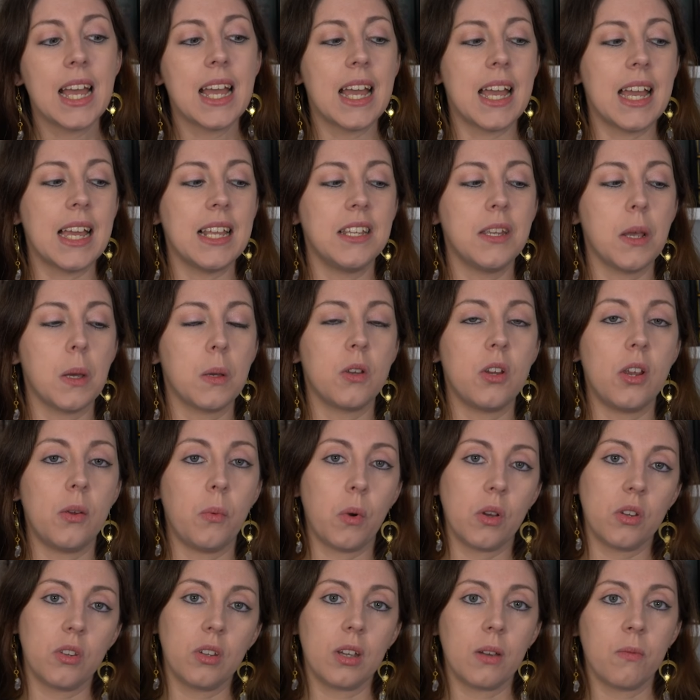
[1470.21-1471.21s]
and so she
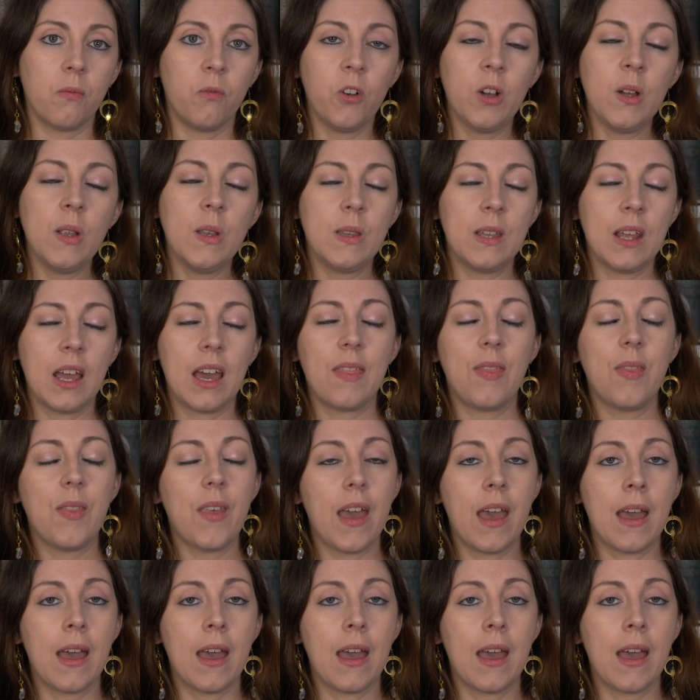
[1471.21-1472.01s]
wants to confront death